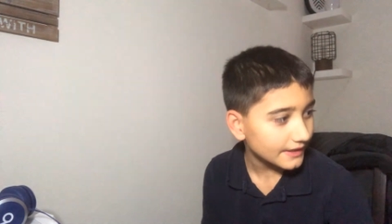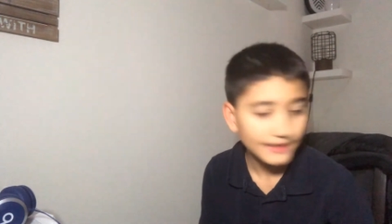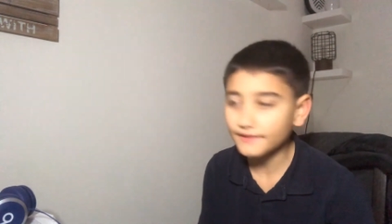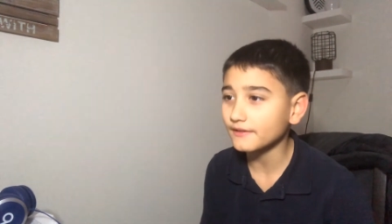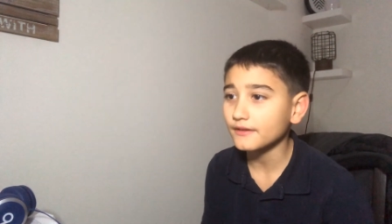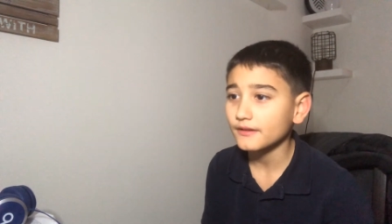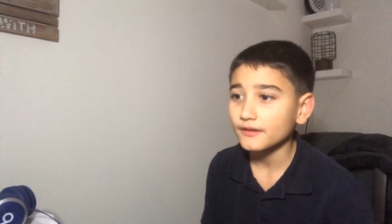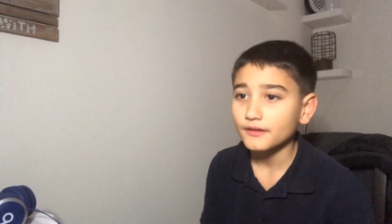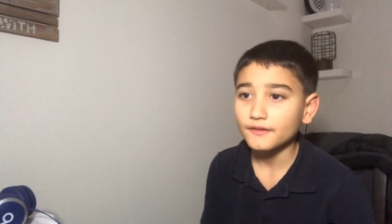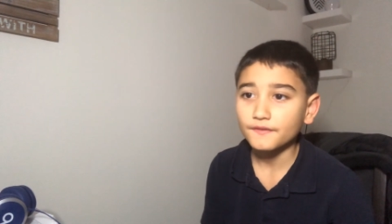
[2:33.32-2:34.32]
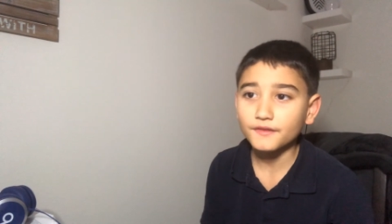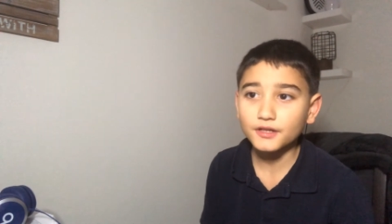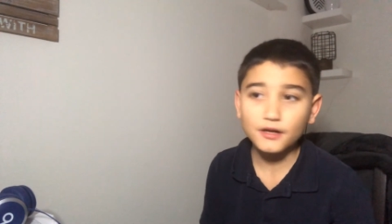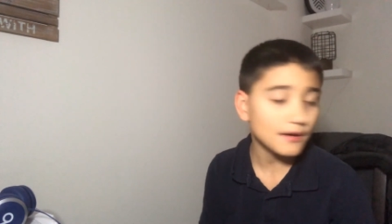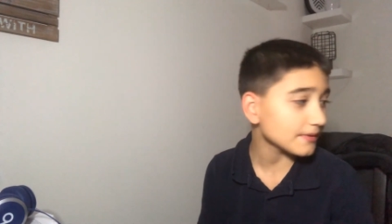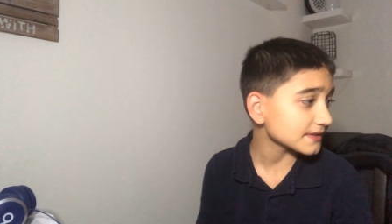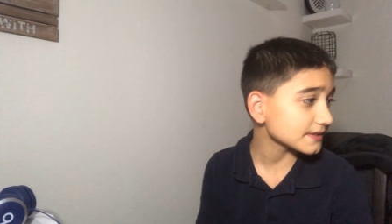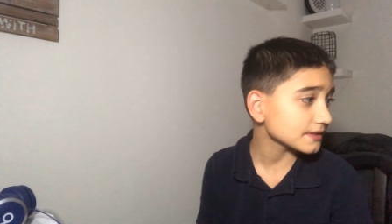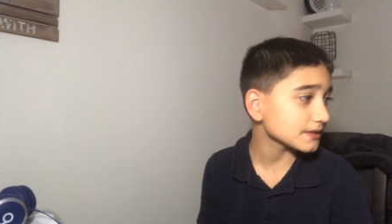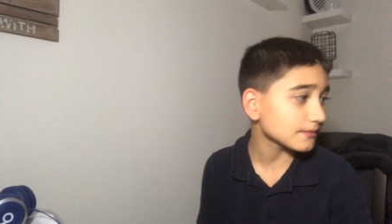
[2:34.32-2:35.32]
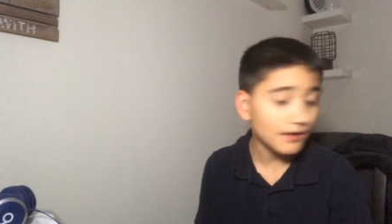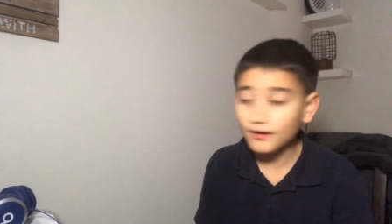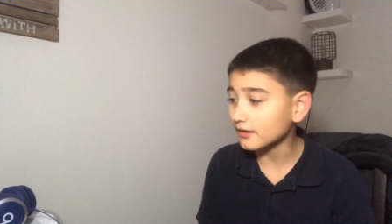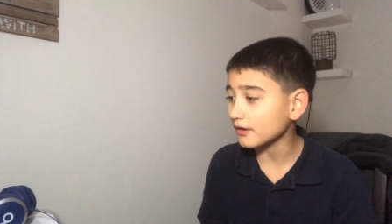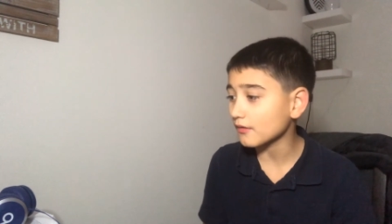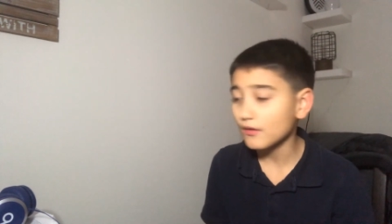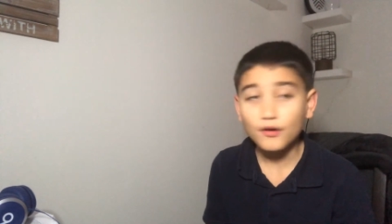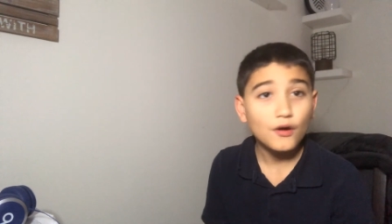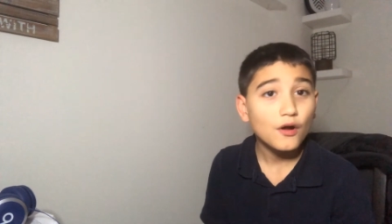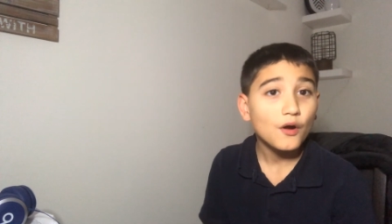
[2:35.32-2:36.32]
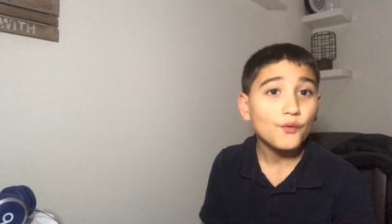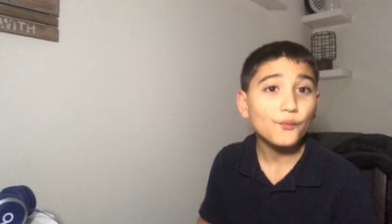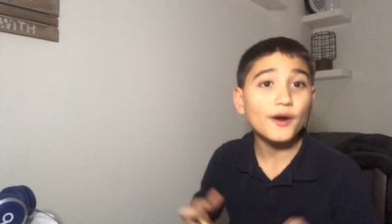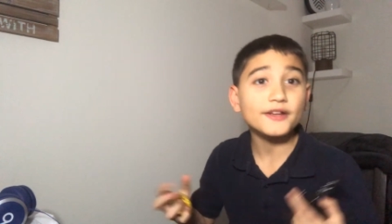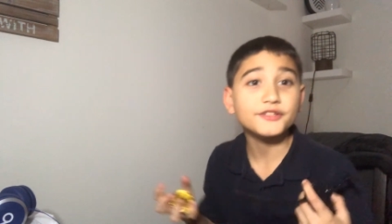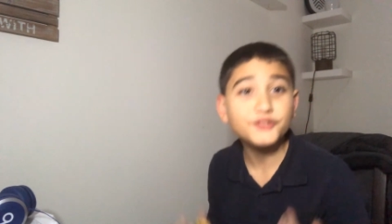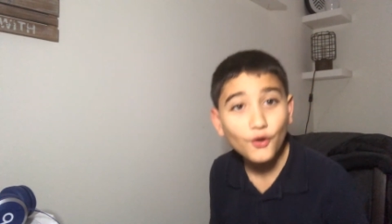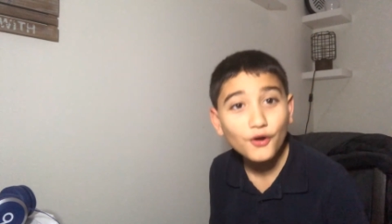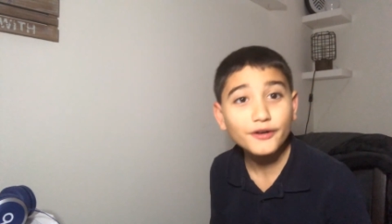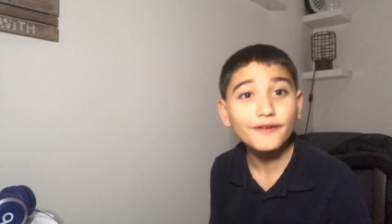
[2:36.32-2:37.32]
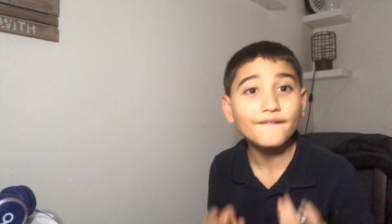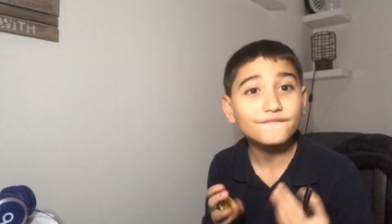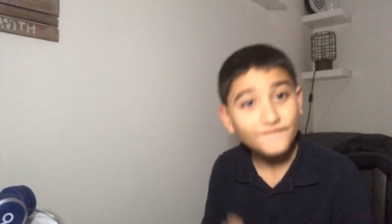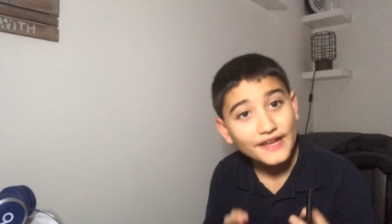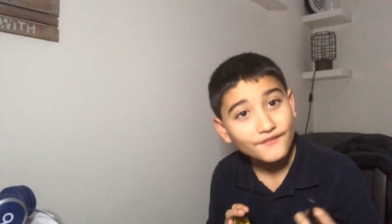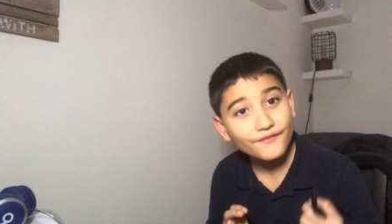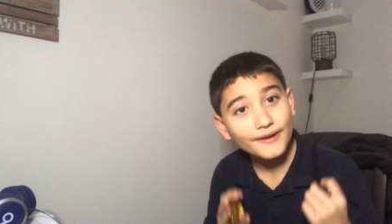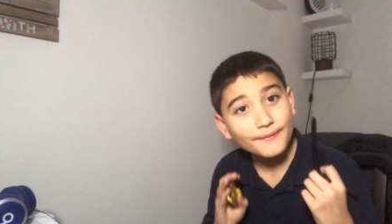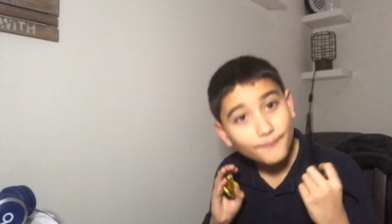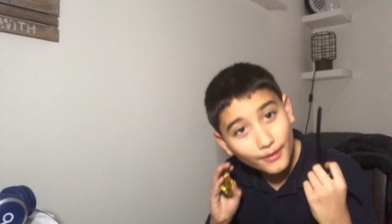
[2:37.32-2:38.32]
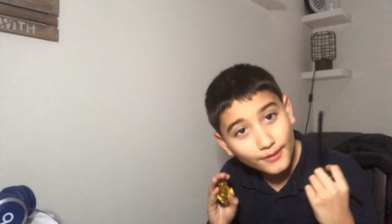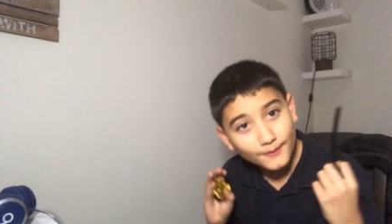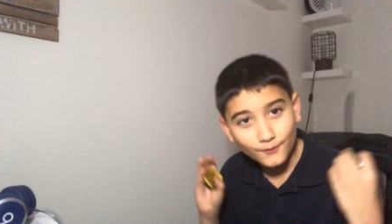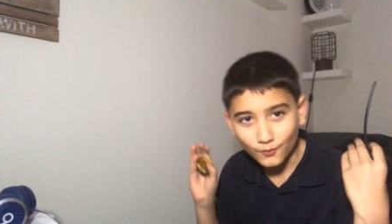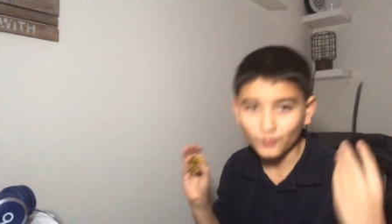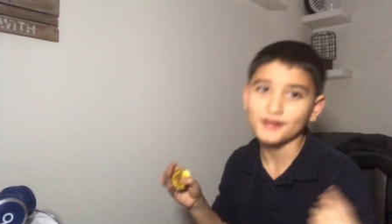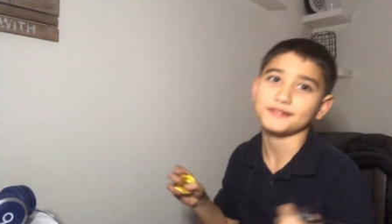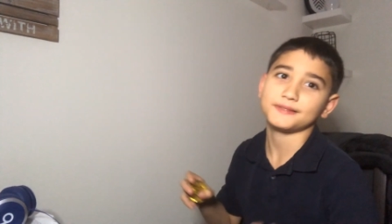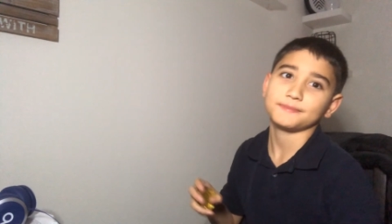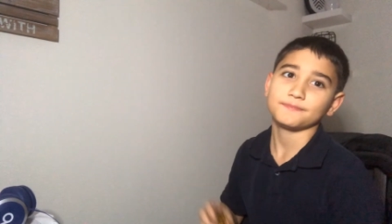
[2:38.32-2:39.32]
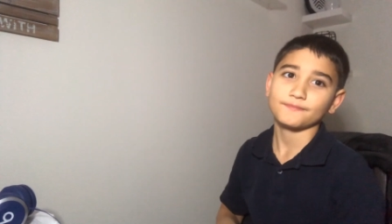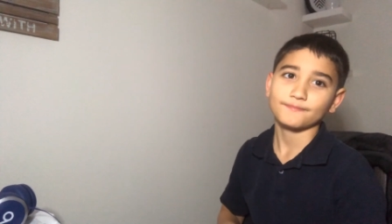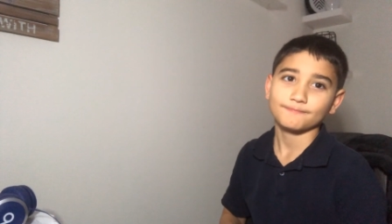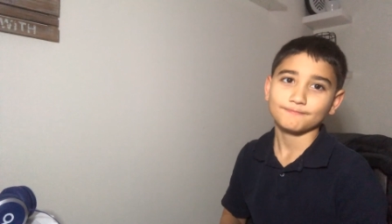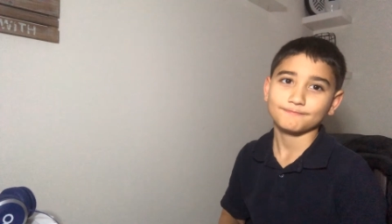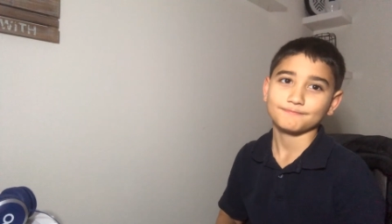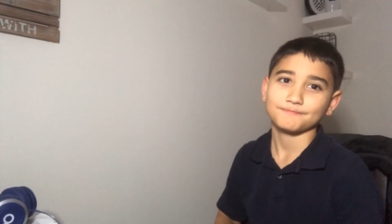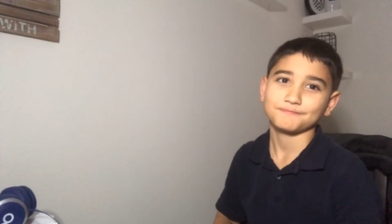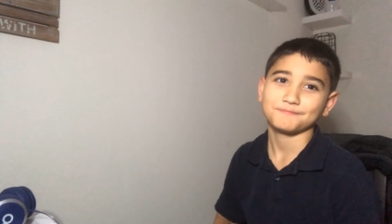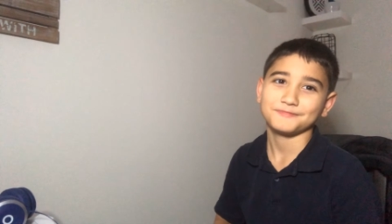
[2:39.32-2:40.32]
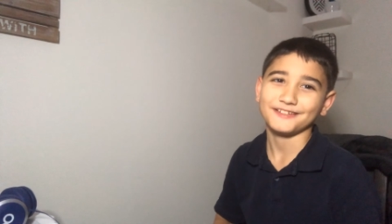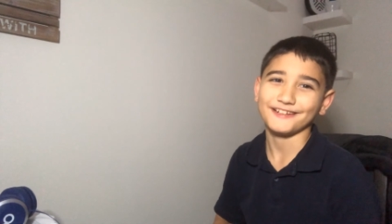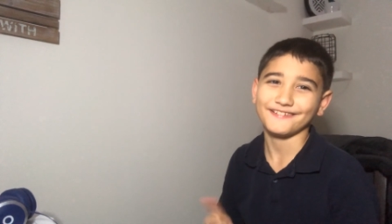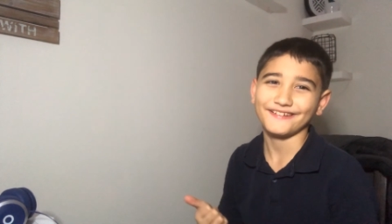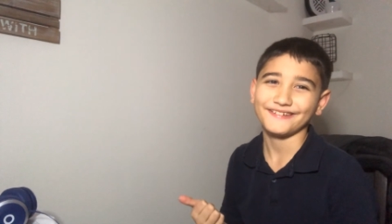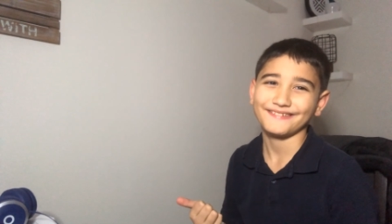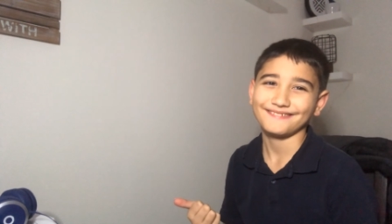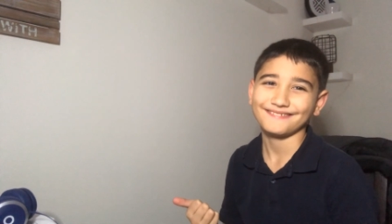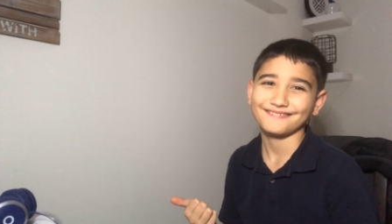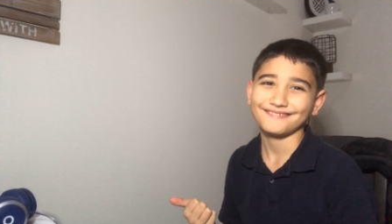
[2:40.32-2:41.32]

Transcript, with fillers: in the comments tomorrow what your favorite part was. Do you know that?